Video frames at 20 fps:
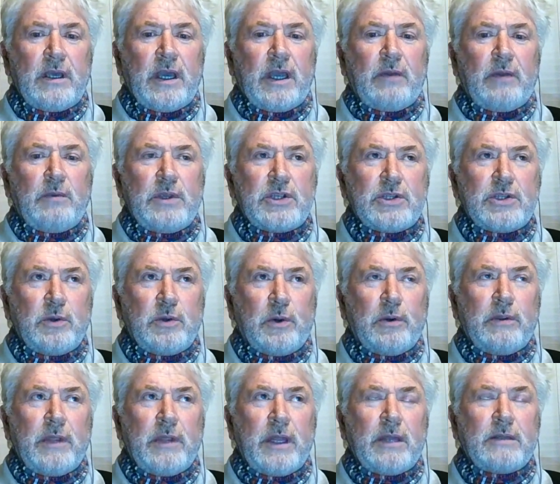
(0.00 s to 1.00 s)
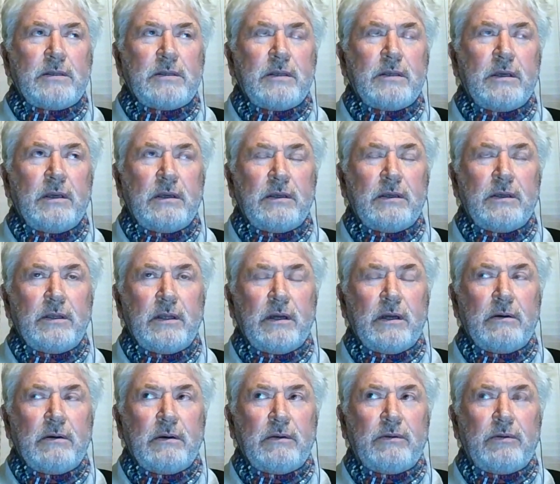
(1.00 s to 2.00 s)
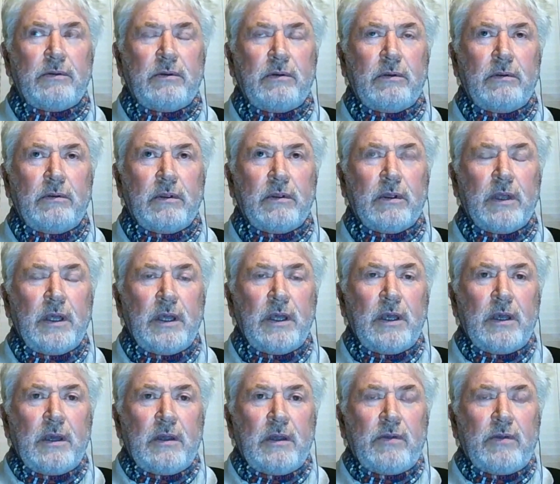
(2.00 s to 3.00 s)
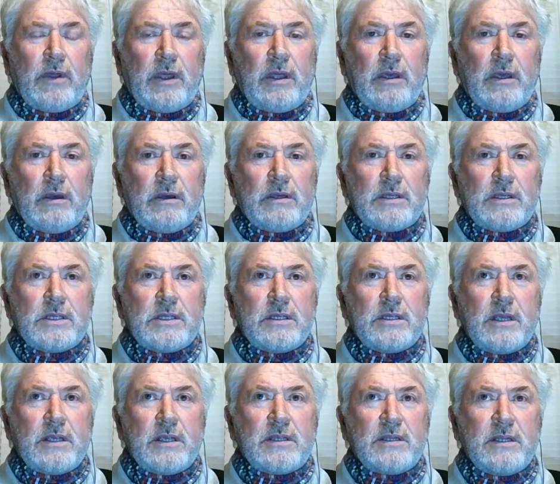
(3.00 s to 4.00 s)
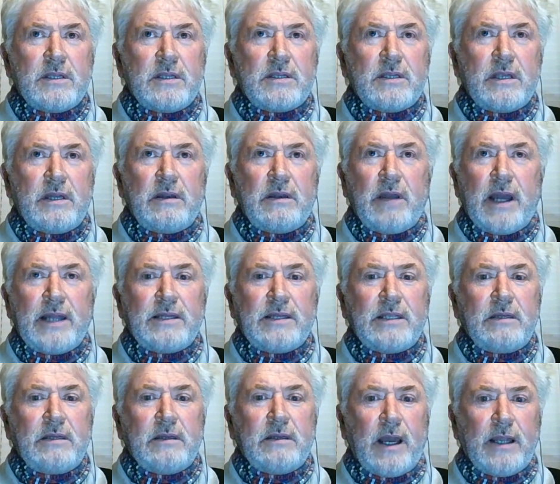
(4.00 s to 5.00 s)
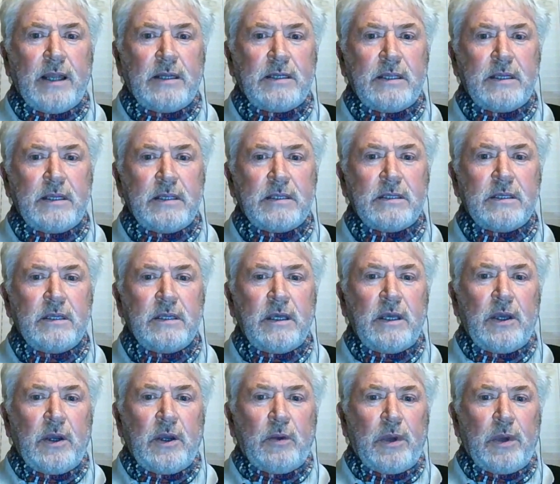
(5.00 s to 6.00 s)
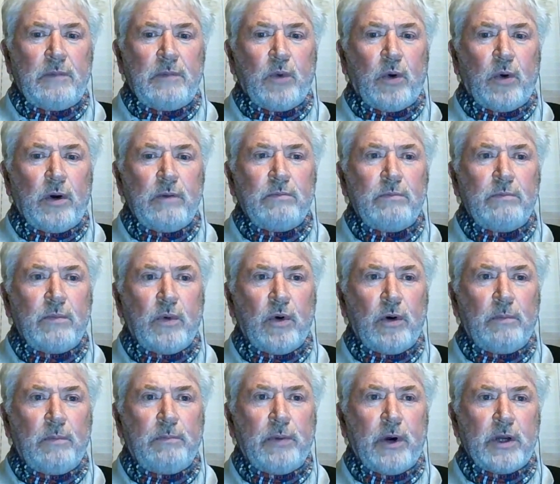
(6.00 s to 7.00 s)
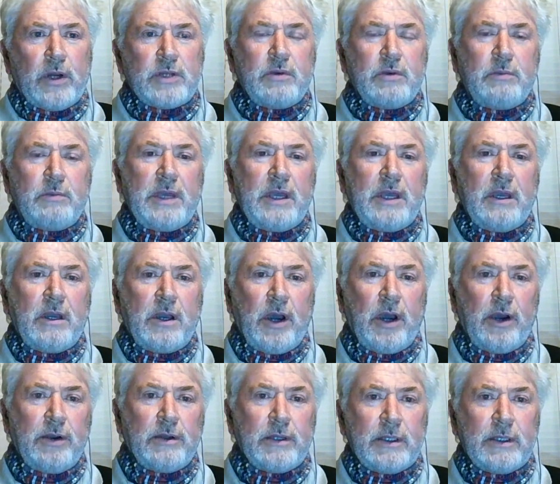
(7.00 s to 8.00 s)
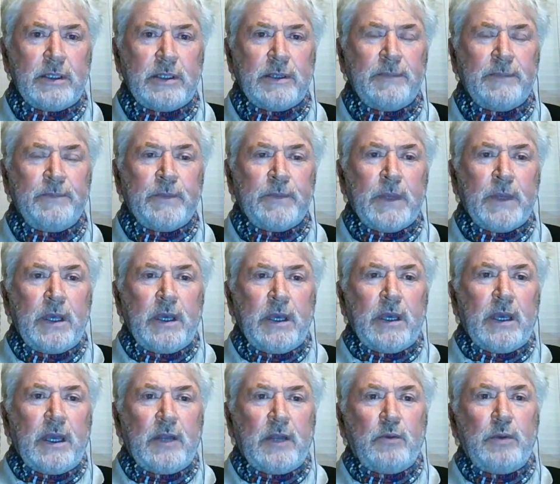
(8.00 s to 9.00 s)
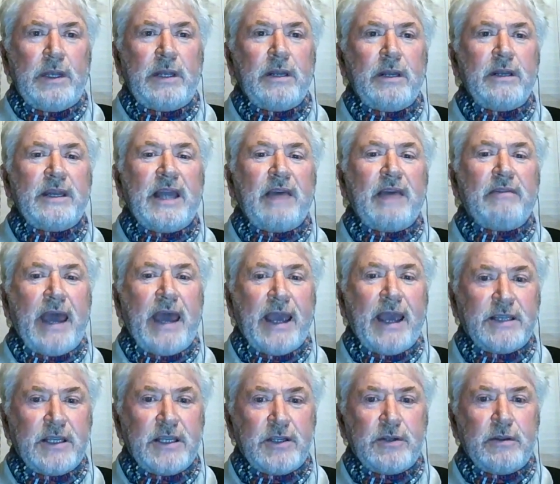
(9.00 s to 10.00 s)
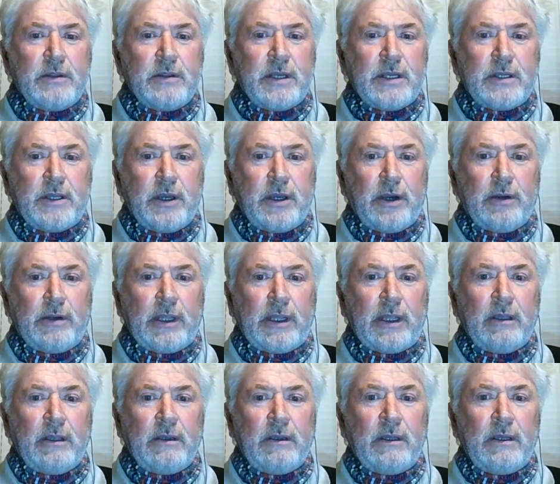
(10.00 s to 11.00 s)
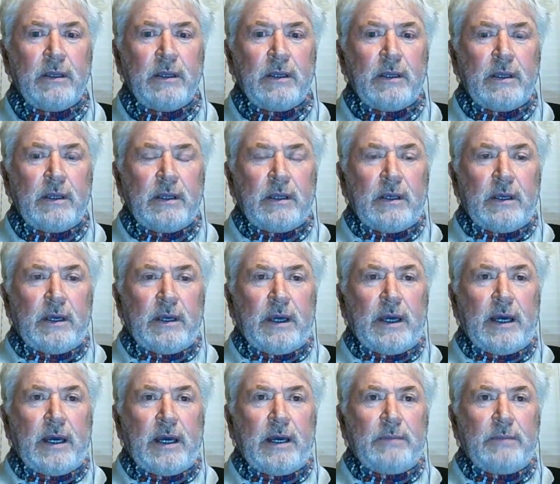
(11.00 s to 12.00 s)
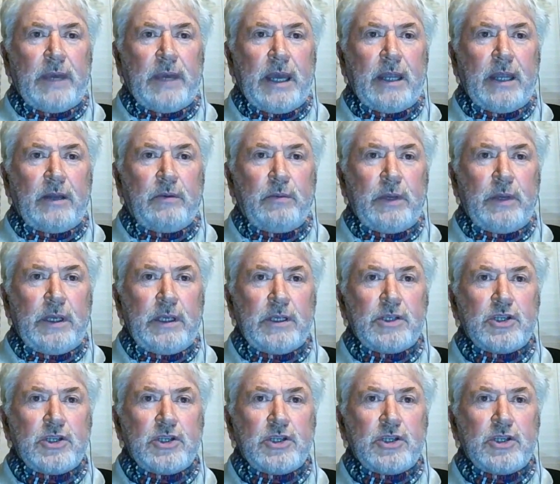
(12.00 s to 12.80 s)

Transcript: And we saw that, through the years since the 1990s, where more and more parts were being coded, and we didn't have access to that coding. And we